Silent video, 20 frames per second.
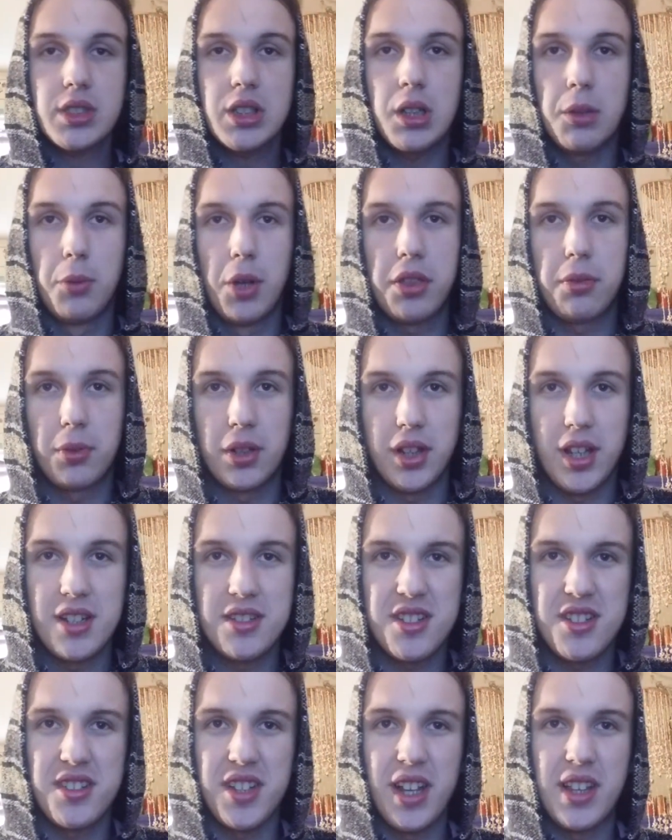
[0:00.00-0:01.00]
With
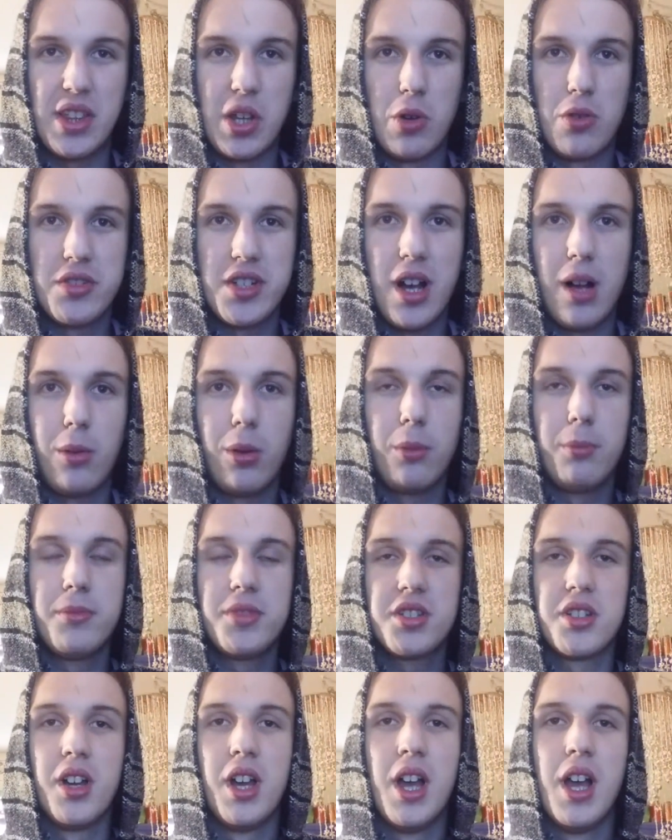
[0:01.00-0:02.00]
releases like those
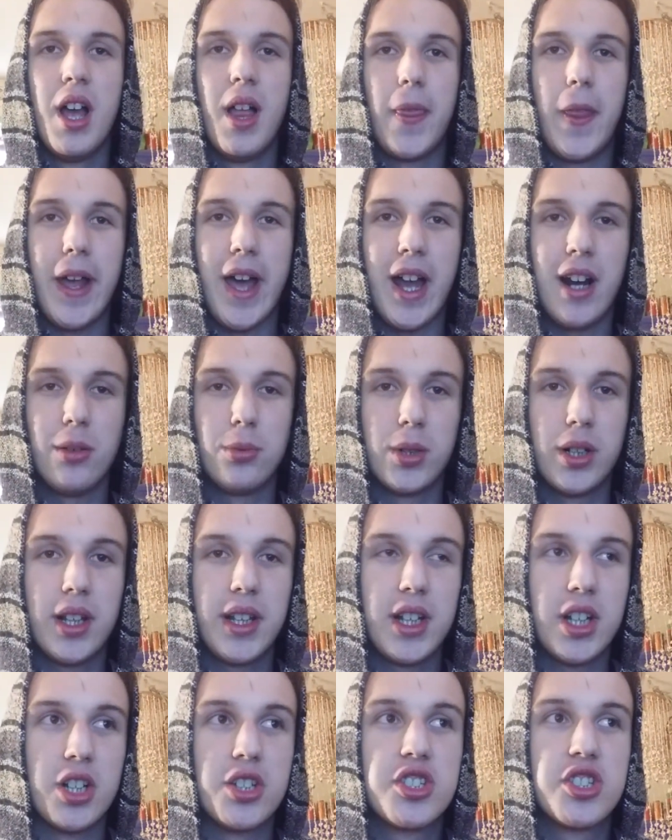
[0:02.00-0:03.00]
albums, they had a
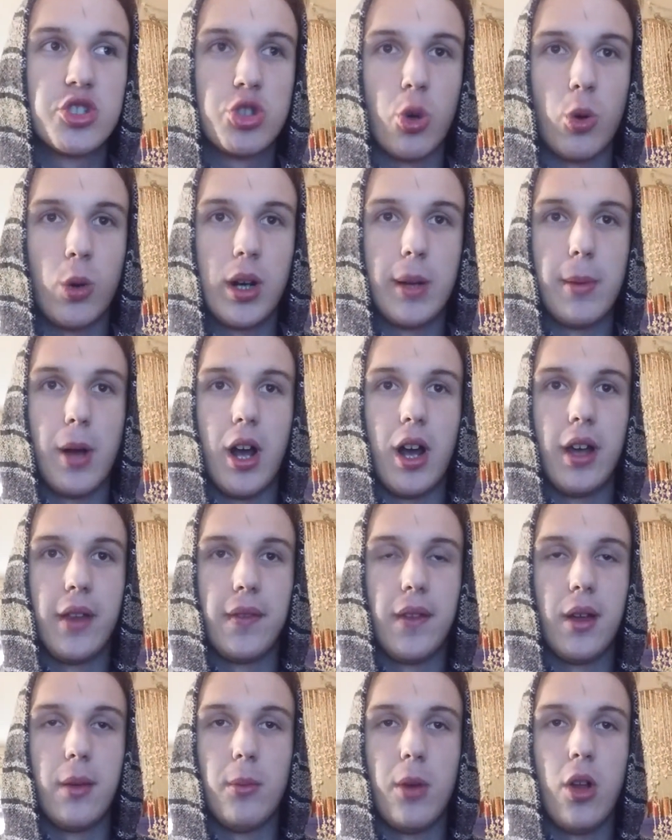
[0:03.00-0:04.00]
really good story
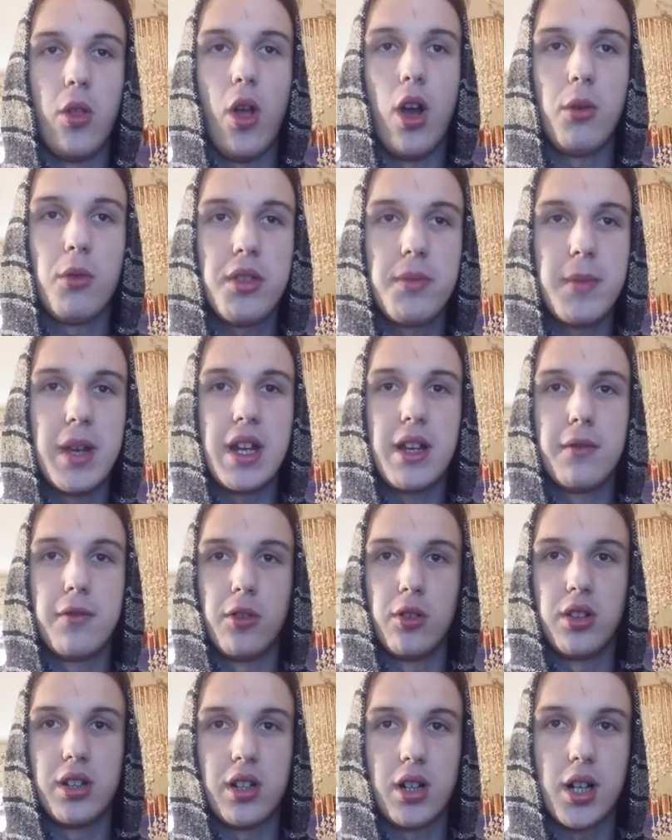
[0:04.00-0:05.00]
behind them, along with
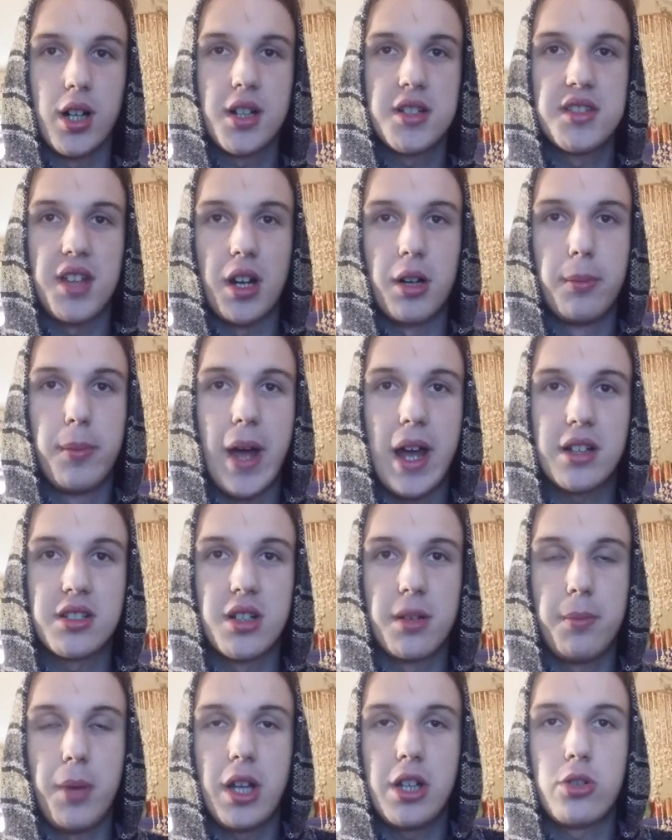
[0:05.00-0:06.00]
meaningful lyrics that are backed
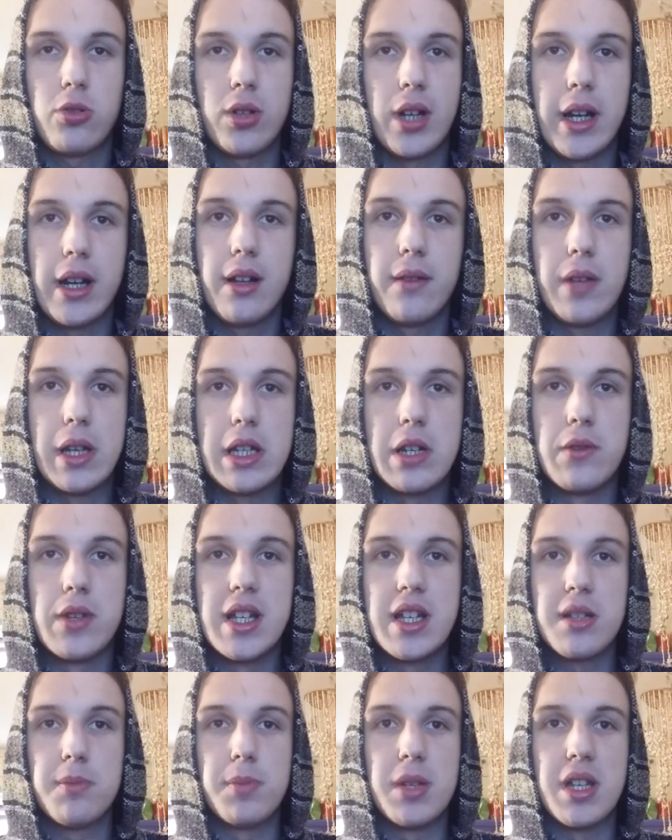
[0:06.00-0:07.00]
up by creative and
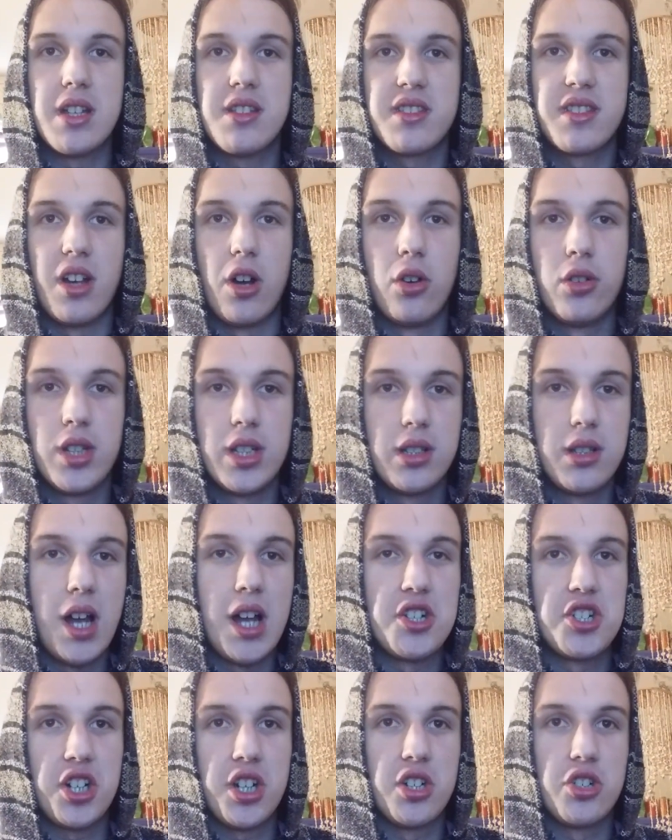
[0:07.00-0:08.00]
unique beats that only
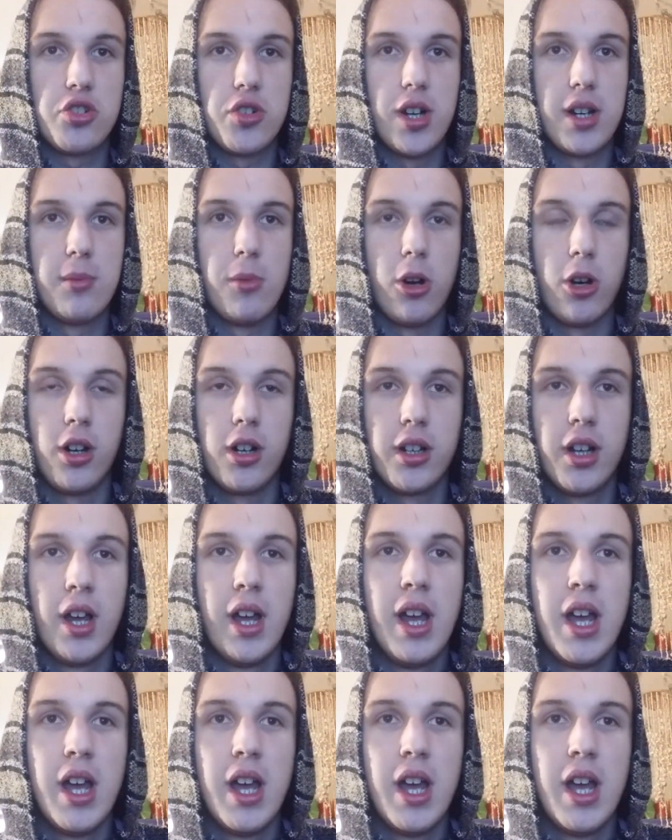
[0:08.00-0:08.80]
Logic can trademark.